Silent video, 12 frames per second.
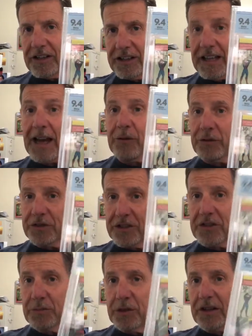and that was
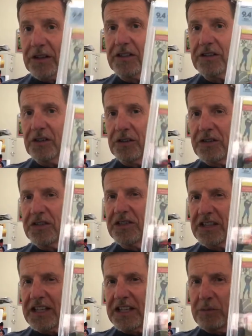this book. So this is
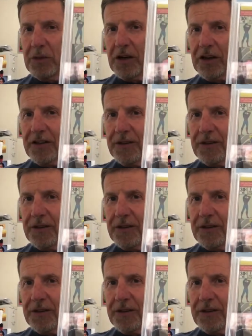a key book.